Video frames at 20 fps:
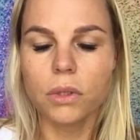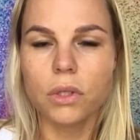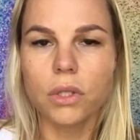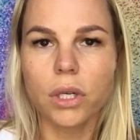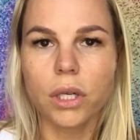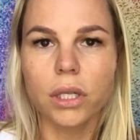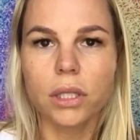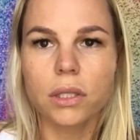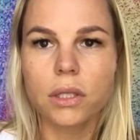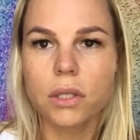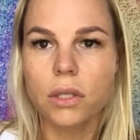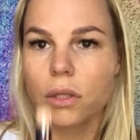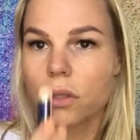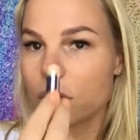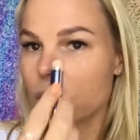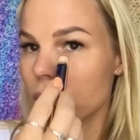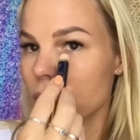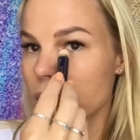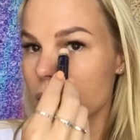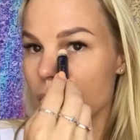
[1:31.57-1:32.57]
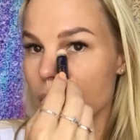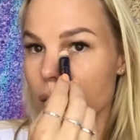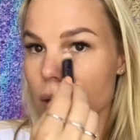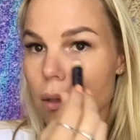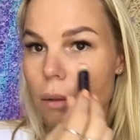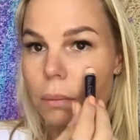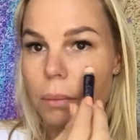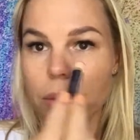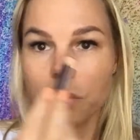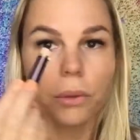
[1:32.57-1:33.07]
dark circles and
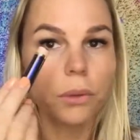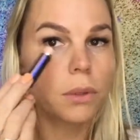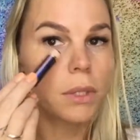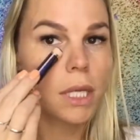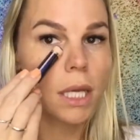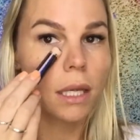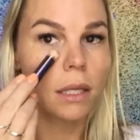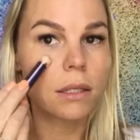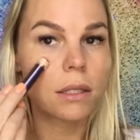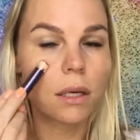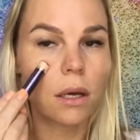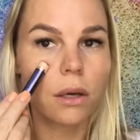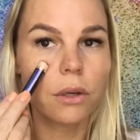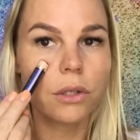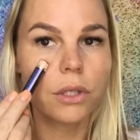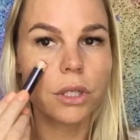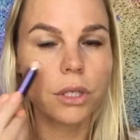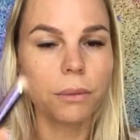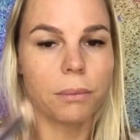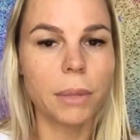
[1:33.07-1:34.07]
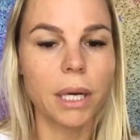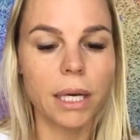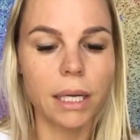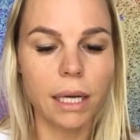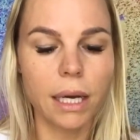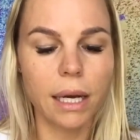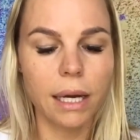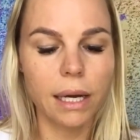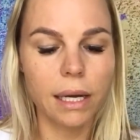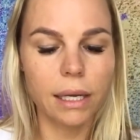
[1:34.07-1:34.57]
the blue tint under my
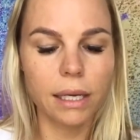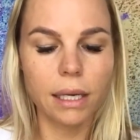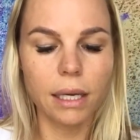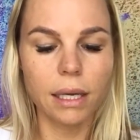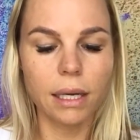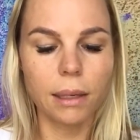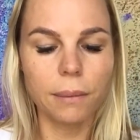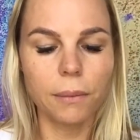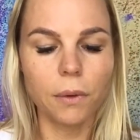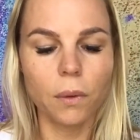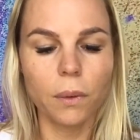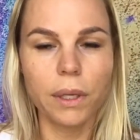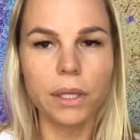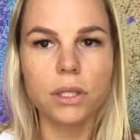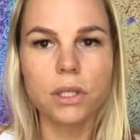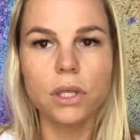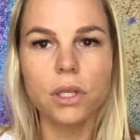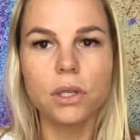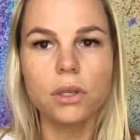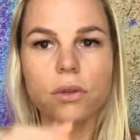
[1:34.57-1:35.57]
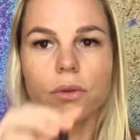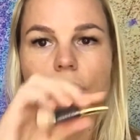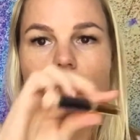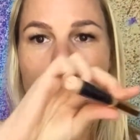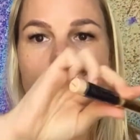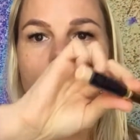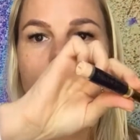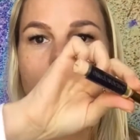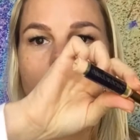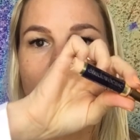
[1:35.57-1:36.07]
eye, and I'm going to
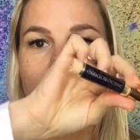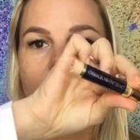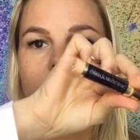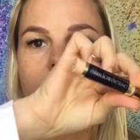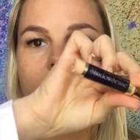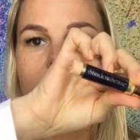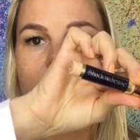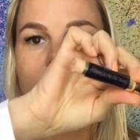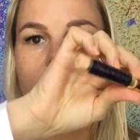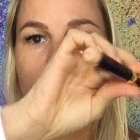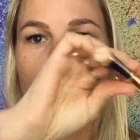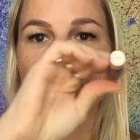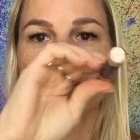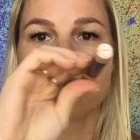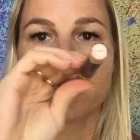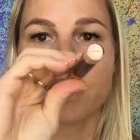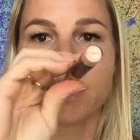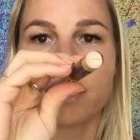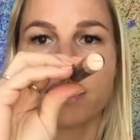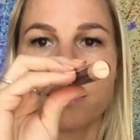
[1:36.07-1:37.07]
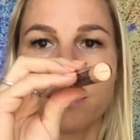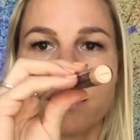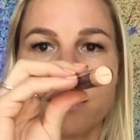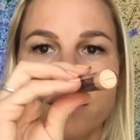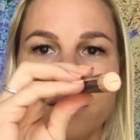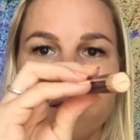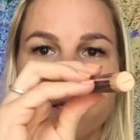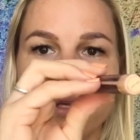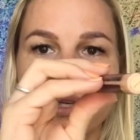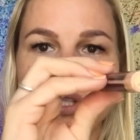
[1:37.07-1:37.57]
use my Candlelight
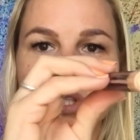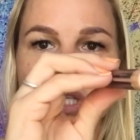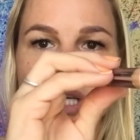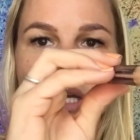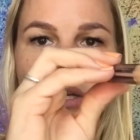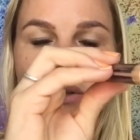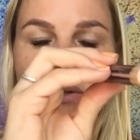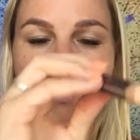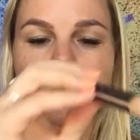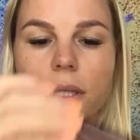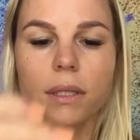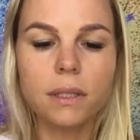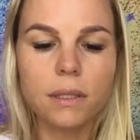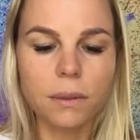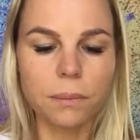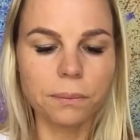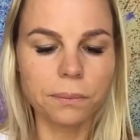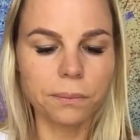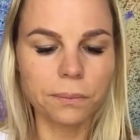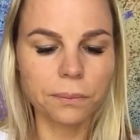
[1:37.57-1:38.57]
ShadowSense.